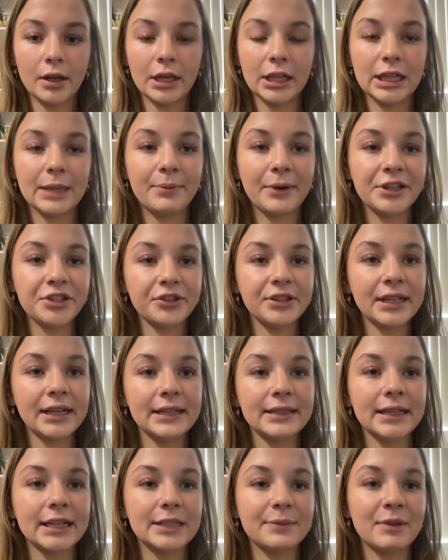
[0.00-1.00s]
The Brazelton
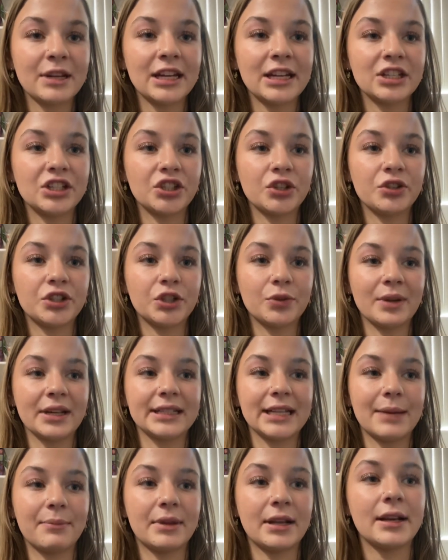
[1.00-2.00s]
assessment is used to
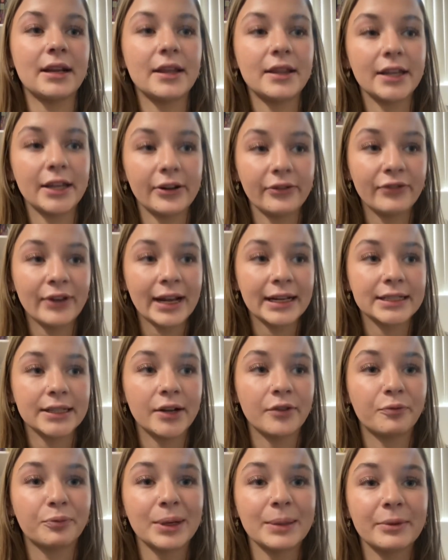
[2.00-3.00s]
examine the effects
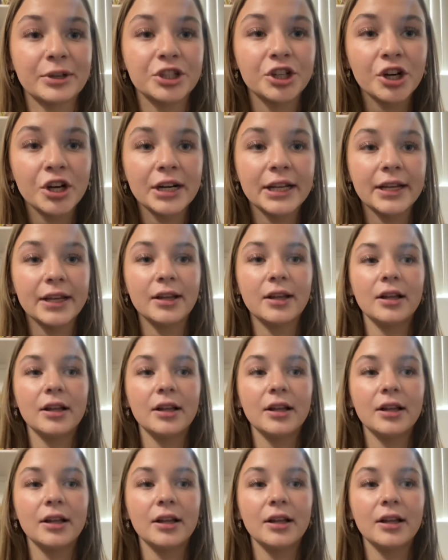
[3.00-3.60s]
of prematurity,